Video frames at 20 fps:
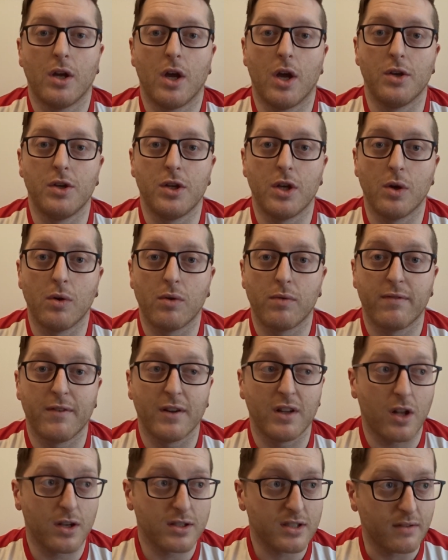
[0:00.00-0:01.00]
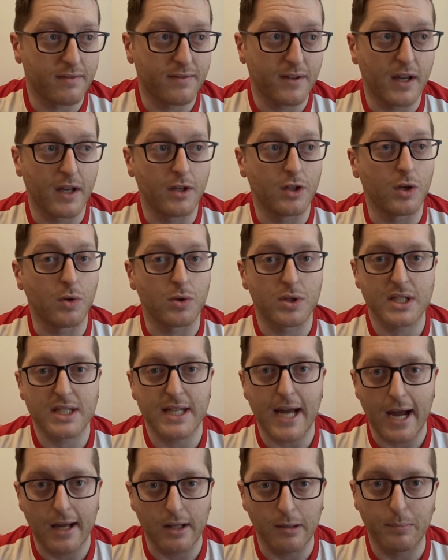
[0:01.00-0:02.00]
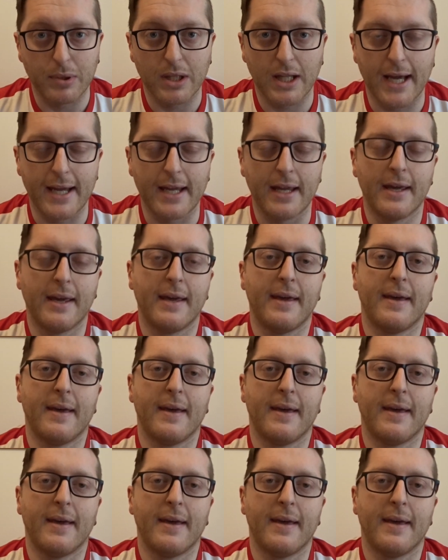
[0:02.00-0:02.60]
a new philosophy, a new style of play.